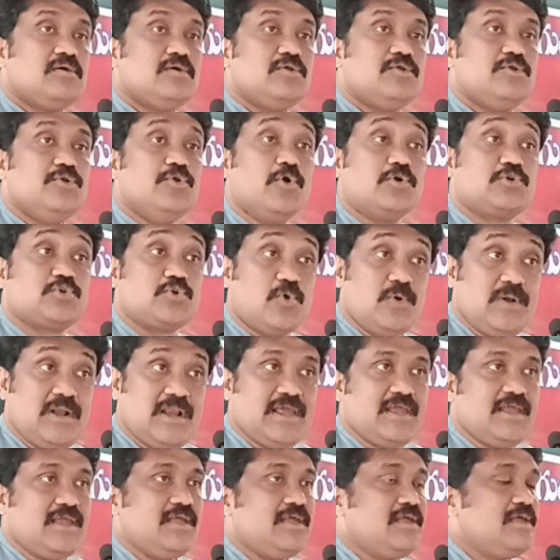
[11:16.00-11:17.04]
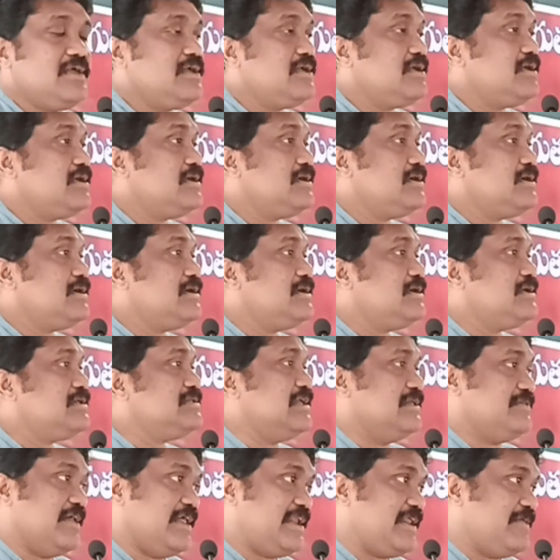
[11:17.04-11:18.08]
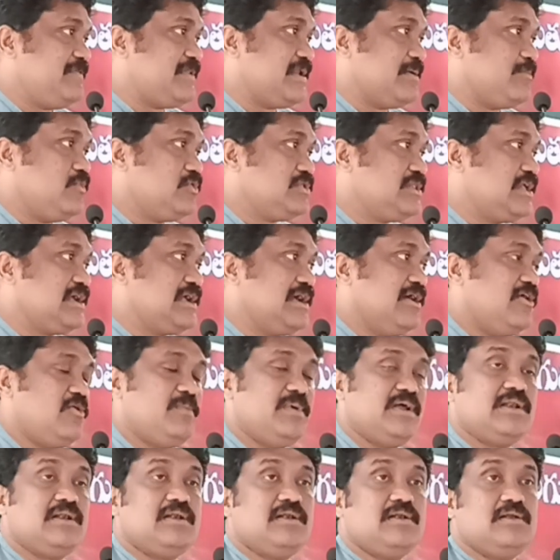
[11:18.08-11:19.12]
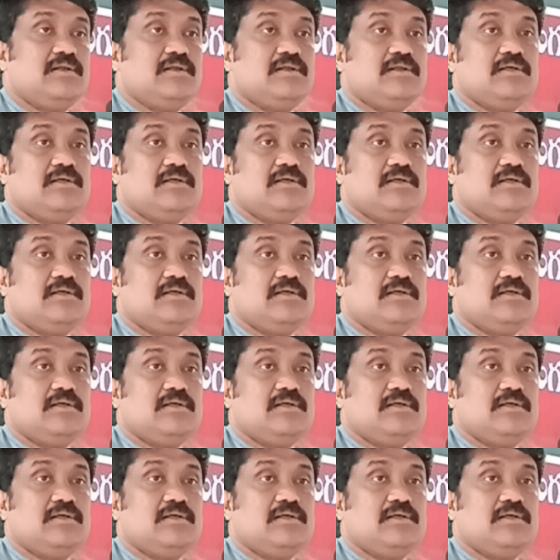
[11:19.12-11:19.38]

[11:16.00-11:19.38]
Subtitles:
not only the Narendra Modi government,